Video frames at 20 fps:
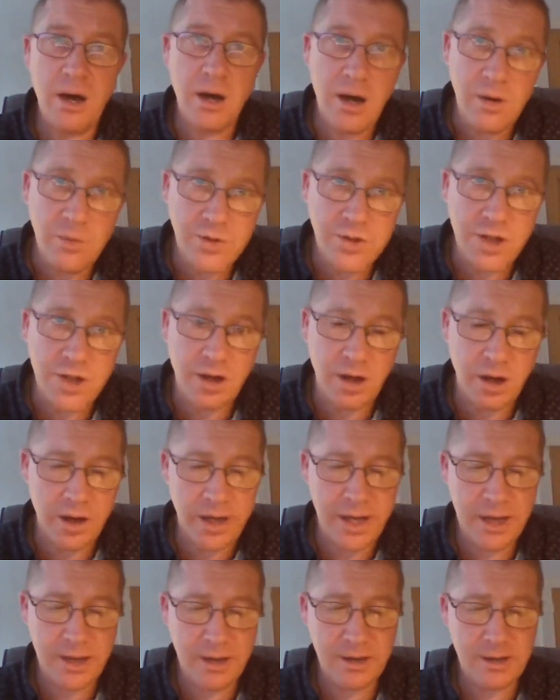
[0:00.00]
I was a
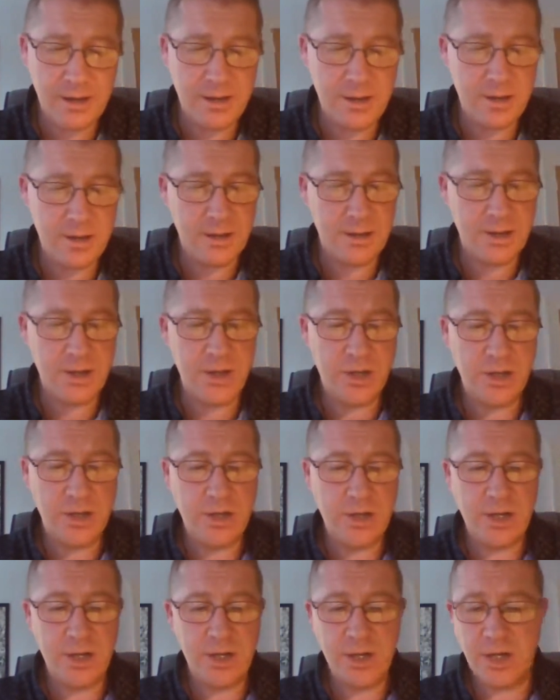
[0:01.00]
guy.
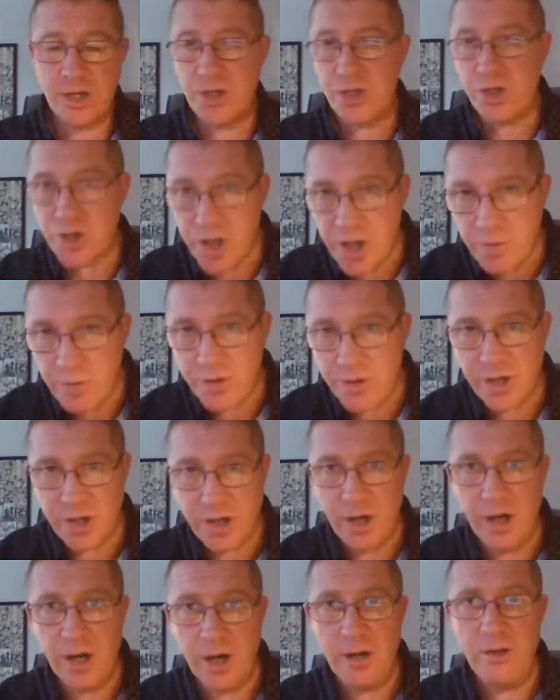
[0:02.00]
She was a
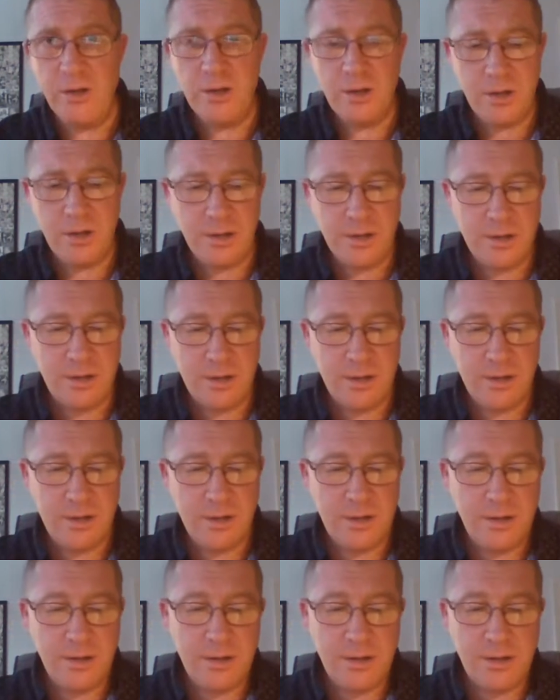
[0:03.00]
girl.
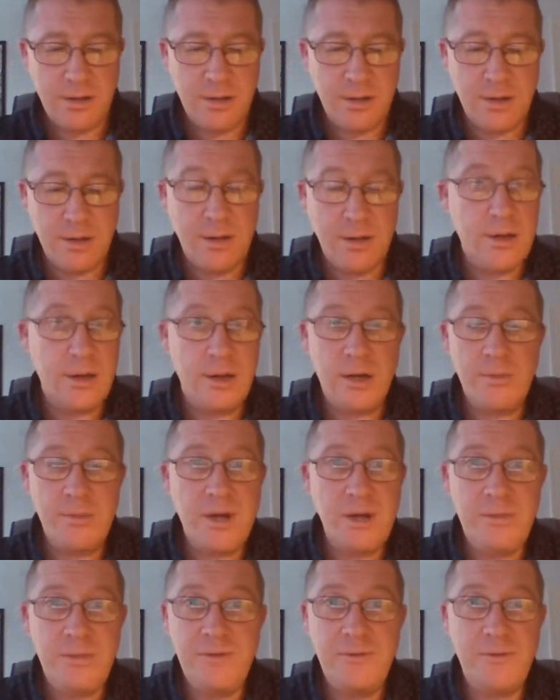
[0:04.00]
And I
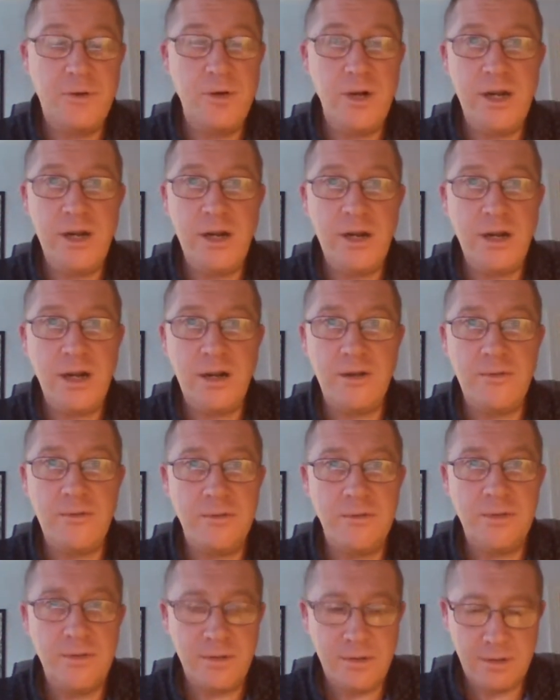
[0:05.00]
might be falling in love.